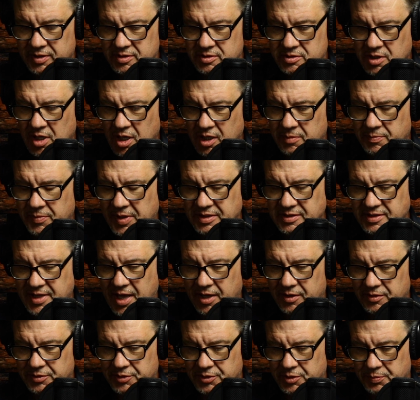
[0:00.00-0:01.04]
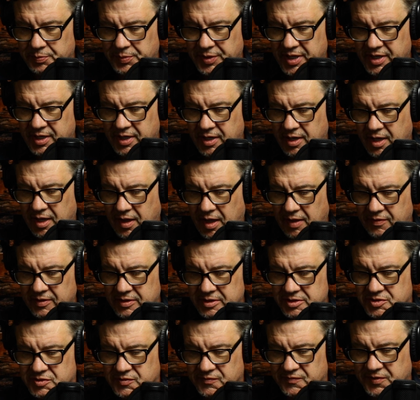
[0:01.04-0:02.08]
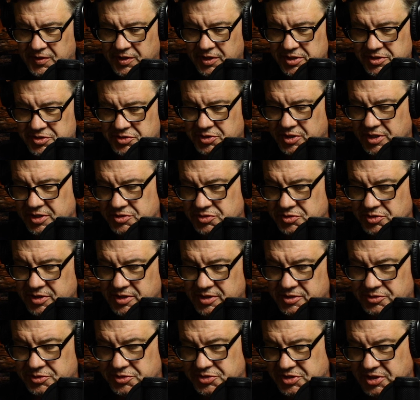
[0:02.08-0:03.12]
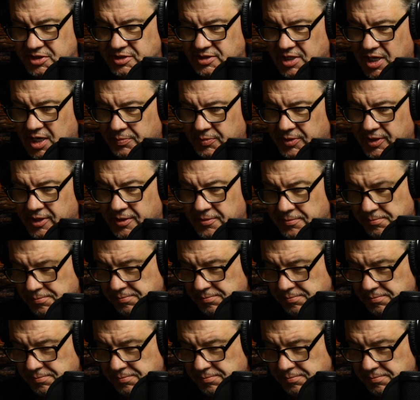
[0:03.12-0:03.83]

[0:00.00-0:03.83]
Talk about that a little bit. And I think that's a very interesting topic.